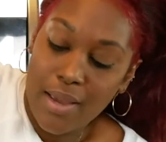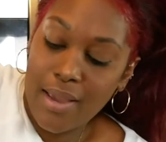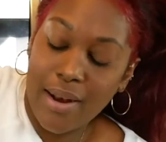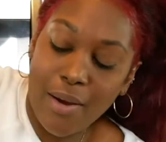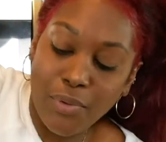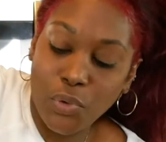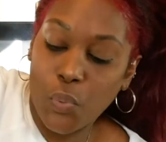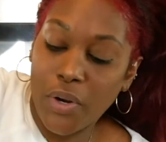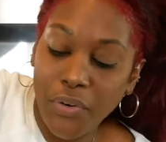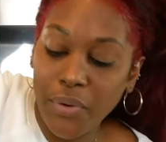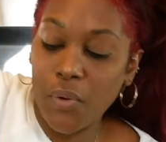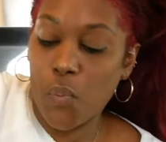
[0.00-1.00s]
And I was
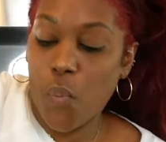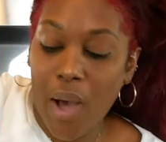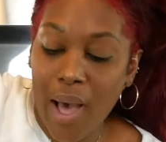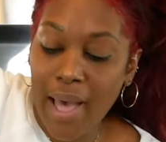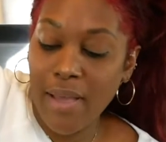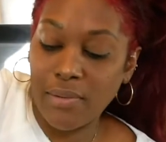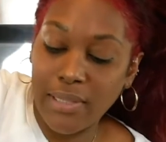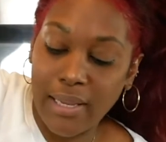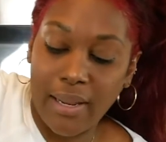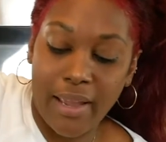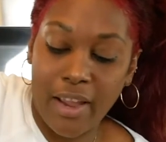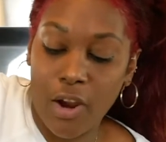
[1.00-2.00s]
wondering why I was
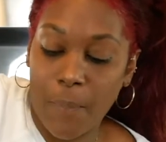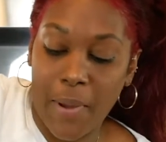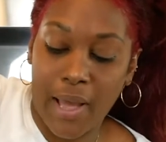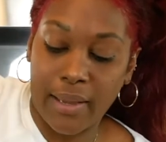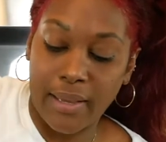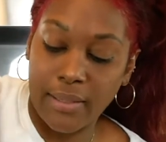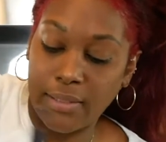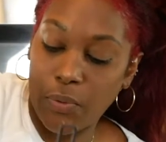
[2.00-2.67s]
getting air pockets.